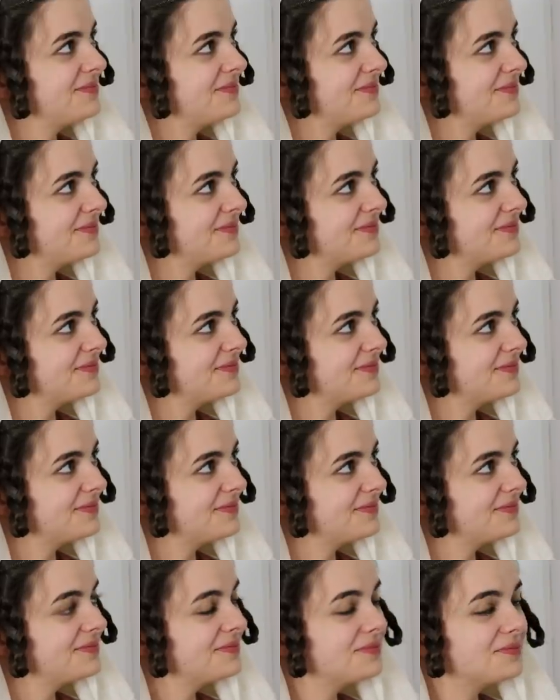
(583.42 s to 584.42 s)

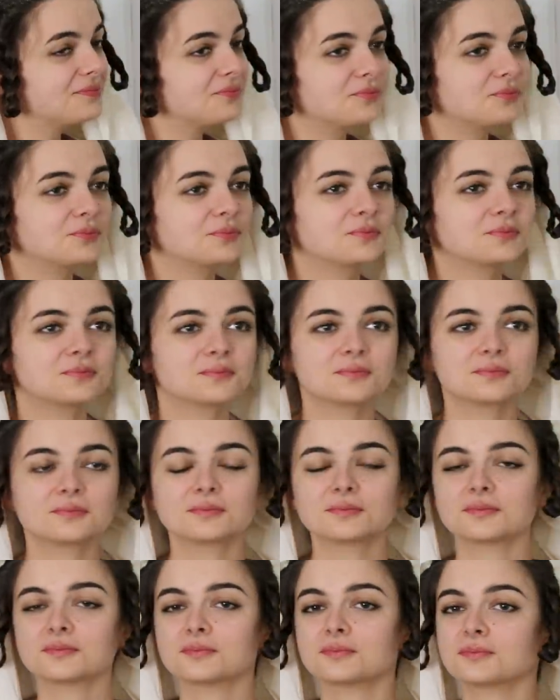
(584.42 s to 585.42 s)

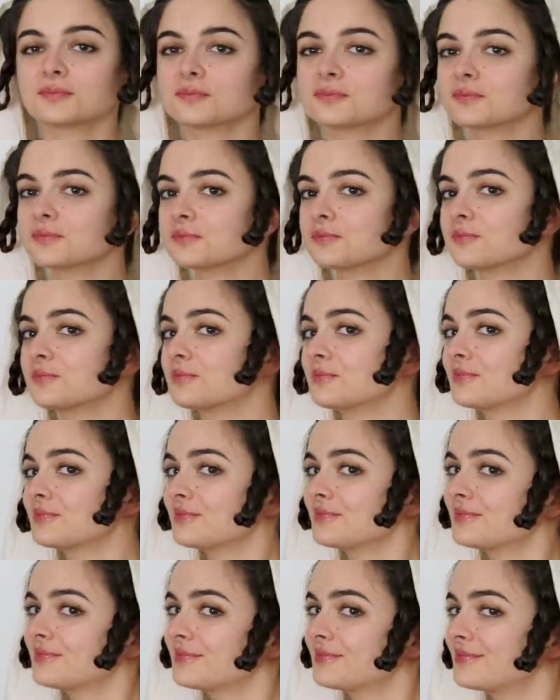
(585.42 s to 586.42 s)

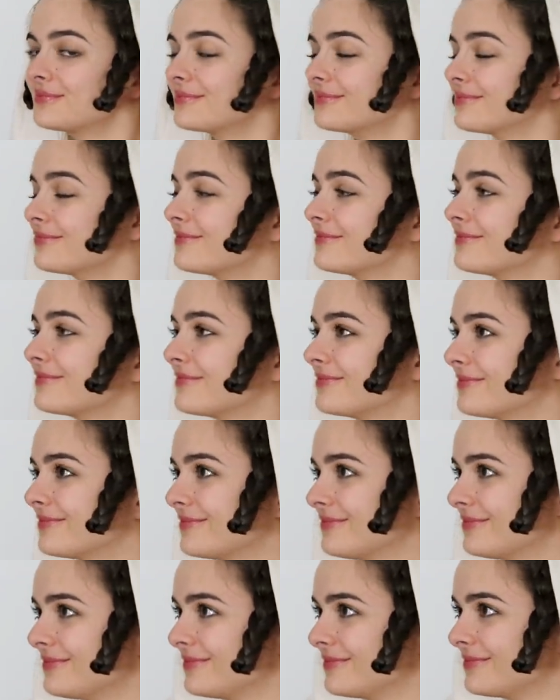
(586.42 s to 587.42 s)

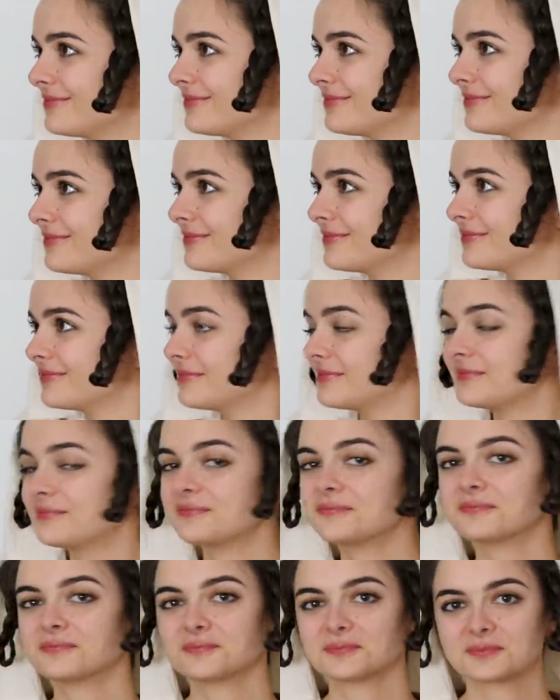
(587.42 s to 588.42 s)

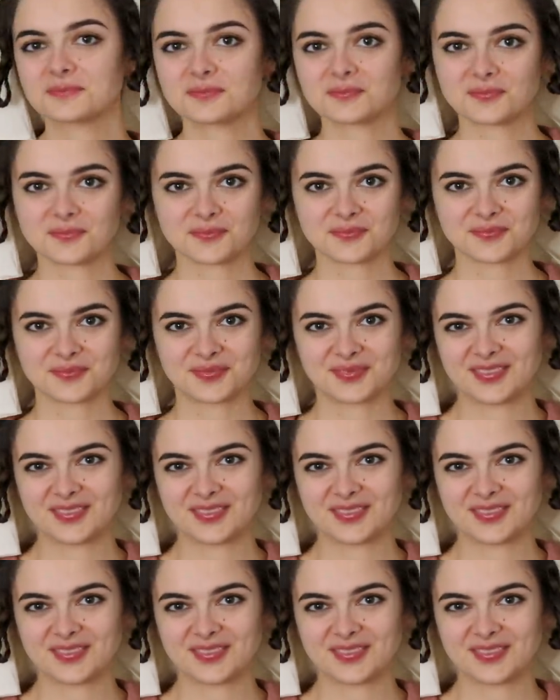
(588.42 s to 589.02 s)
Nobody speaks.